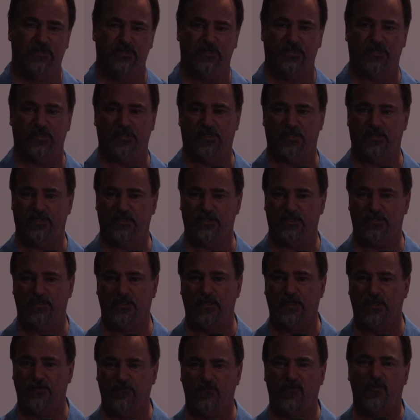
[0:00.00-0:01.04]

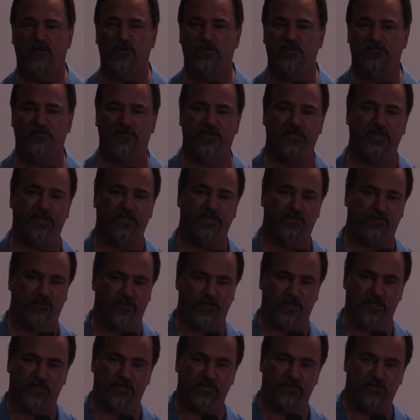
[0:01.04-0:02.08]
of all of the
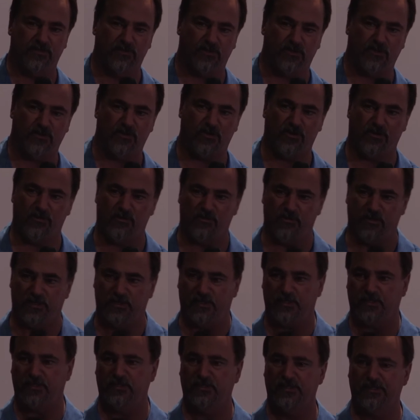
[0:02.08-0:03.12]
then
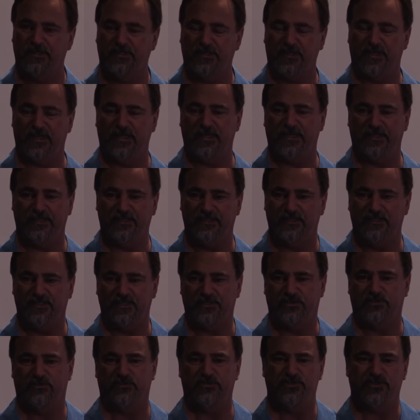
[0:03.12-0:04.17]
current high-end
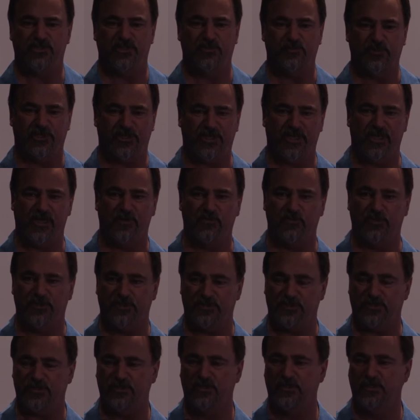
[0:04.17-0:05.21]
digital cinema
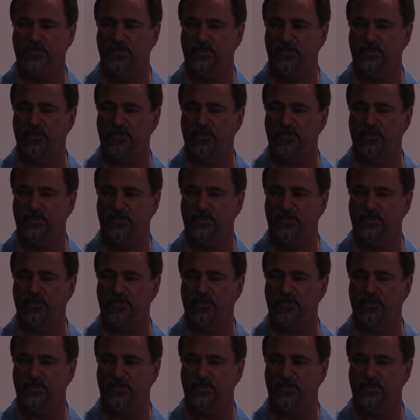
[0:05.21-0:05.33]
cameras.